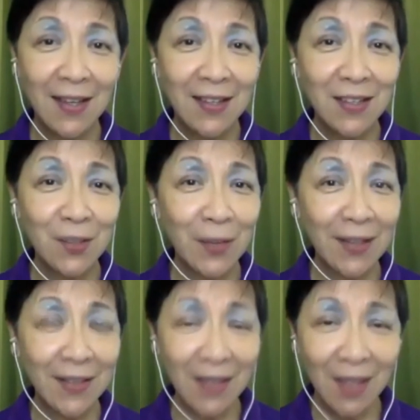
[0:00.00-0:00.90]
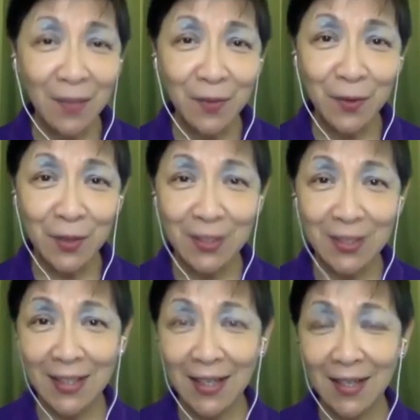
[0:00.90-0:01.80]
So my theme for
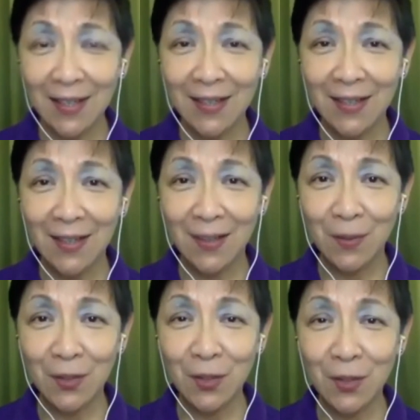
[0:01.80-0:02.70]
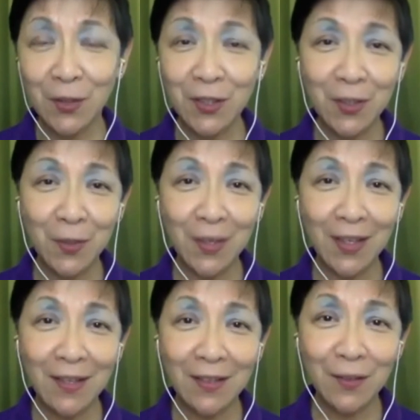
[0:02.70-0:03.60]
today was going to
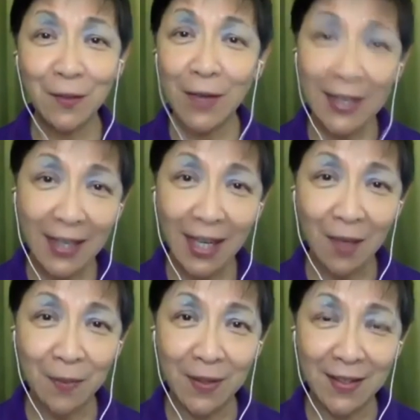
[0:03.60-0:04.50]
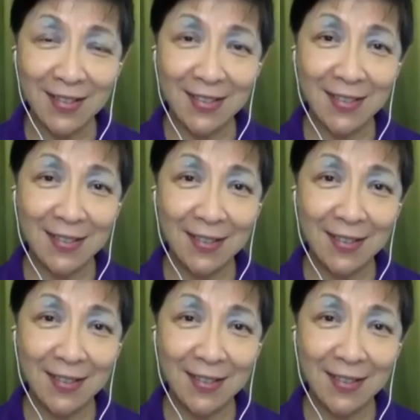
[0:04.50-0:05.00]
be finding happiness.